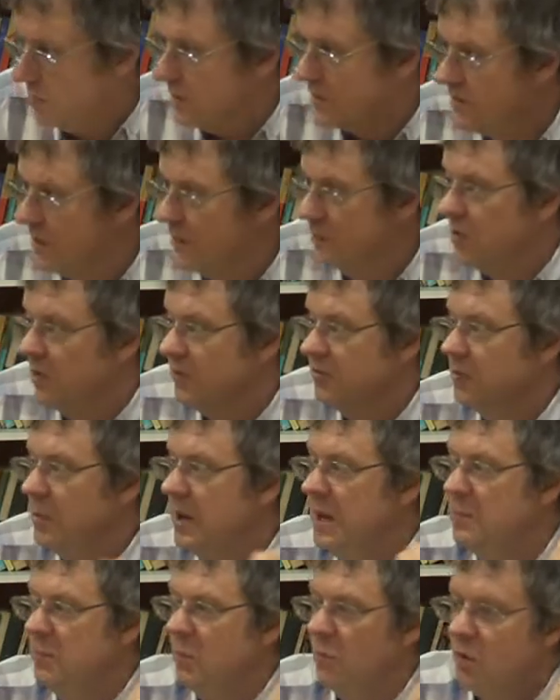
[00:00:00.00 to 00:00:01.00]
but sometimes
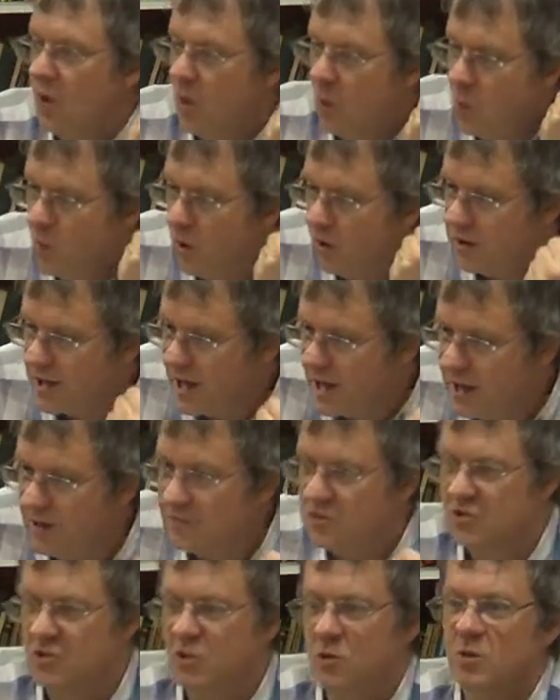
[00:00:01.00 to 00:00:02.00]
people want
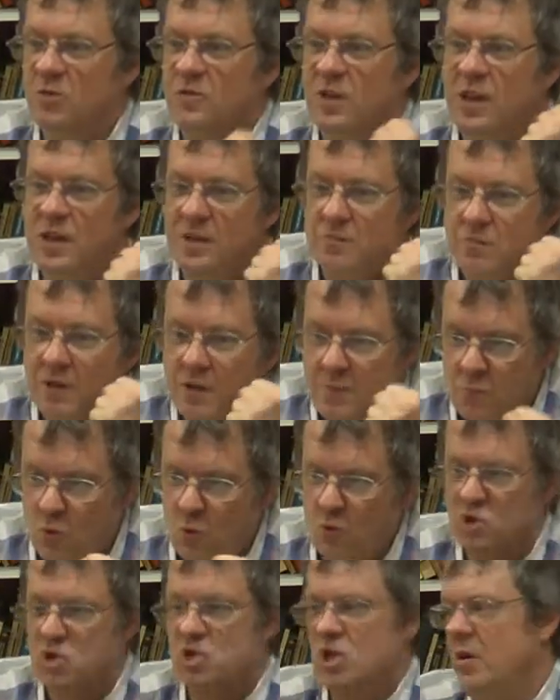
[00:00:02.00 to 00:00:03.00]
extra because they can be
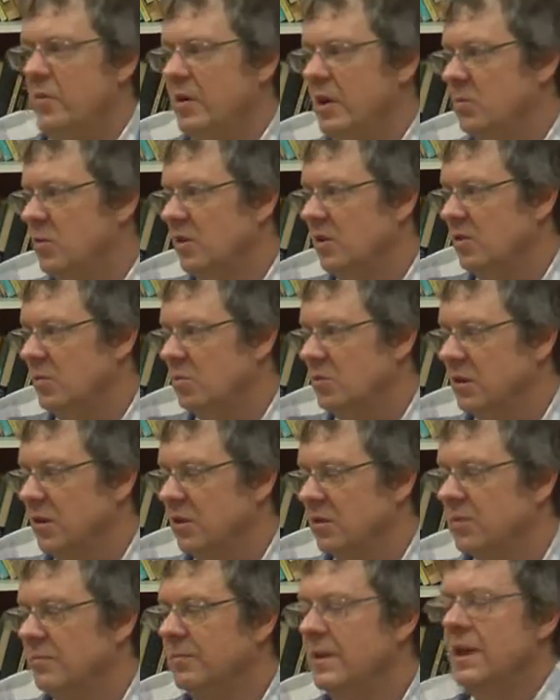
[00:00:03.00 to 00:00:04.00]
more showy with the
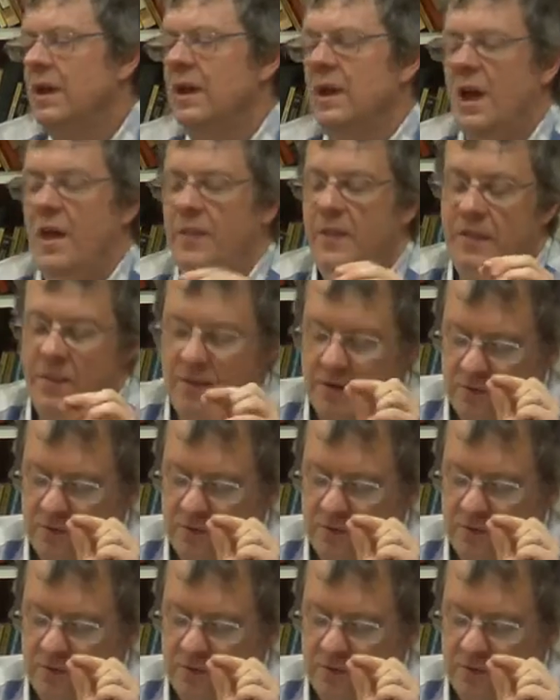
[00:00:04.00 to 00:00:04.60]
wealth. And then